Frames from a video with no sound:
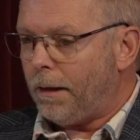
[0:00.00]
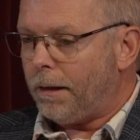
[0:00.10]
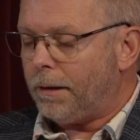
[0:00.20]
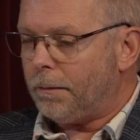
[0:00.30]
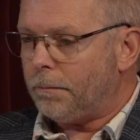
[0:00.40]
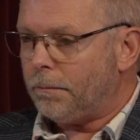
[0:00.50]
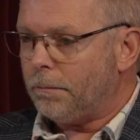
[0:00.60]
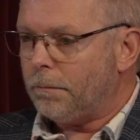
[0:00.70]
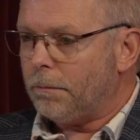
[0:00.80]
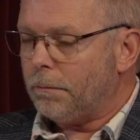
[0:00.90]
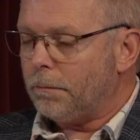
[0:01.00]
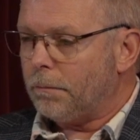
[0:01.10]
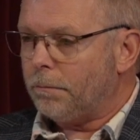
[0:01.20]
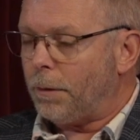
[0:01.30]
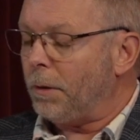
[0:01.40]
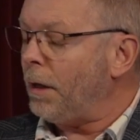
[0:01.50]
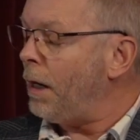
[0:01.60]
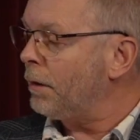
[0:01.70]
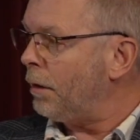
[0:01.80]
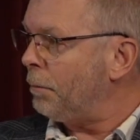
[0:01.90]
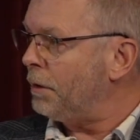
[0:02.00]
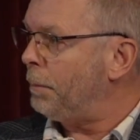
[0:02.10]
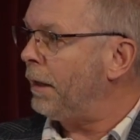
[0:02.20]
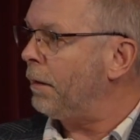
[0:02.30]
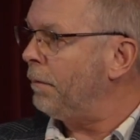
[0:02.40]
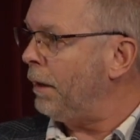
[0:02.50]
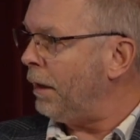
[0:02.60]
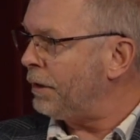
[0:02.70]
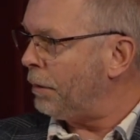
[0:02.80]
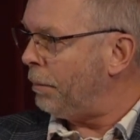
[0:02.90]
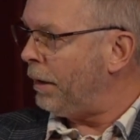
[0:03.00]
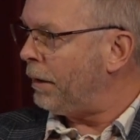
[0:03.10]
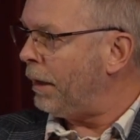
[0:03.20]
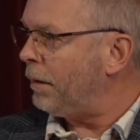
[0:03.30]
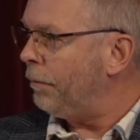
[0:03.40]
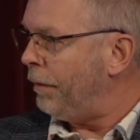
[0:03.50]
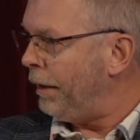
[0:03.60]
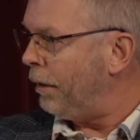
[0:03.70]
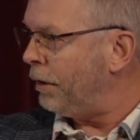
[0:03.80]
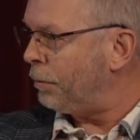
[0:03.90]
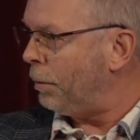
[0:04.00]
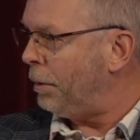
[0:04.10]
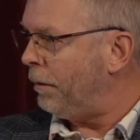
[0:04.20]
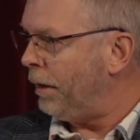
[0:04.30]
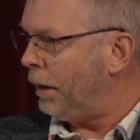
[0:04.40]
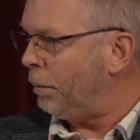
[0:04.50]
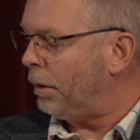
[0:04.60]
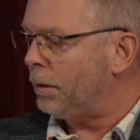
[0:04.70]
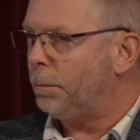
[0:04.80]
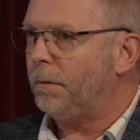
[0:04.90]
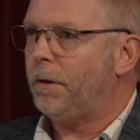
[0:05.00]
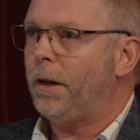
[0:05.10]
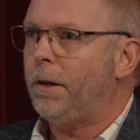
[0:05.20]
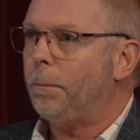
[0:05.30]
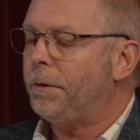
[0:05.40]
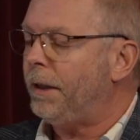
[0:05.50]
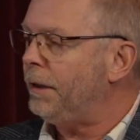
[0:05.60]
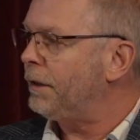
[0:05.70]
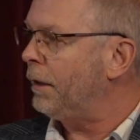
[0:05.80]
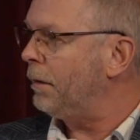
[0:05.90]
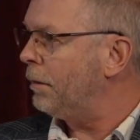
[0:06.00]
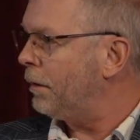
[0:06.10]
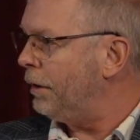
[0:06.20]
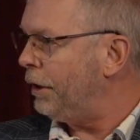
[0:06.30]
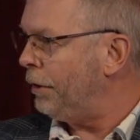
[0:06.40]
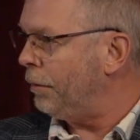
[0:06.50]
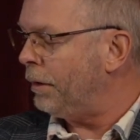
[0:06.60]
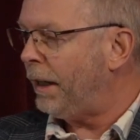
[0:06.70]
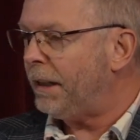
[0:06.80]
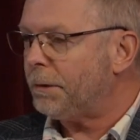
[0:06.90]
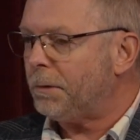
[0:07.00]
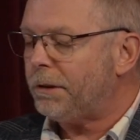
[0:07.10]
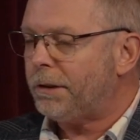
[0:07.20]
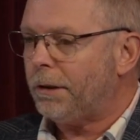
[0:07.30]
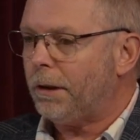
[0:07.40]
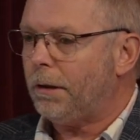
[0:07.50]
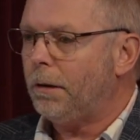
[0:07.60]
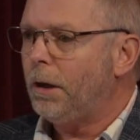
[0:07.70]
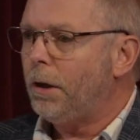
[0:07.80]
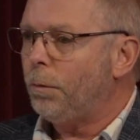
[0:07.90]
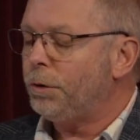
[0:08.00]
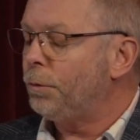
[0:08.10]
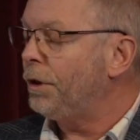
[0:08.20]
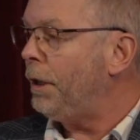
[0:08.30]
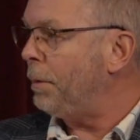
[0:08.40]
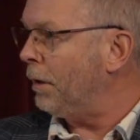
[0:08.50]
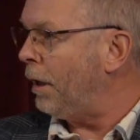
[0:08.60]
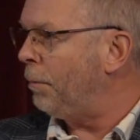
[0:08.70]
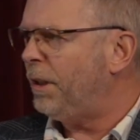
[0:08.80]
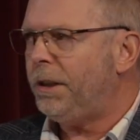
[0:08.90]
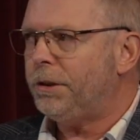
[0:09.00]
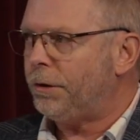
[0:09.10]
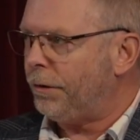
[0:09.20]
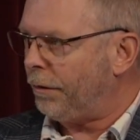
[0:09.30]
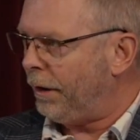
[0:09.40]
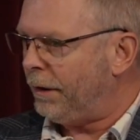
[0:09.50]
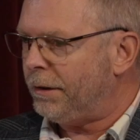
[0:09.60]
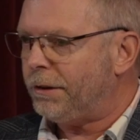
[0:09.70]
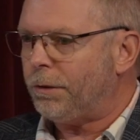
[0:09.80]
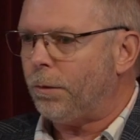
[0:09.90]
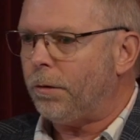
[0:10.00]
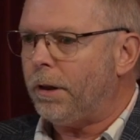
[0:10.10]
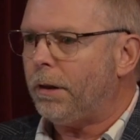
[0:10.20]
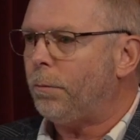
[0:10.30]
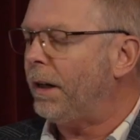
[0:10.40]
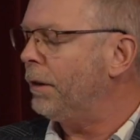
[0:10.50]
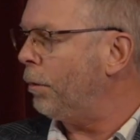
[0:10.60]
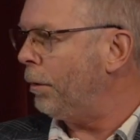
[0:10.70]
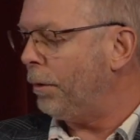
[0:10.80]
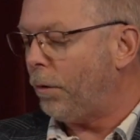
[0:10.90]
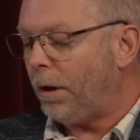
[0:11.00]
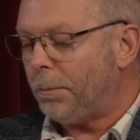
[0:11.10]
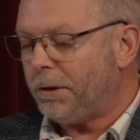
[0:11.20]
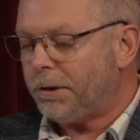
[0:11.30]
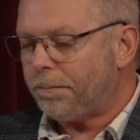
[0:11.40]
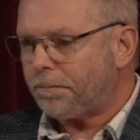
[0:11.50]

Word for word: Um, from a long-term perspective, that also meant that vendors would be available to provide updates and continual enhancements, uh, which would keep in line with industry trends or uh, regulatory requirements.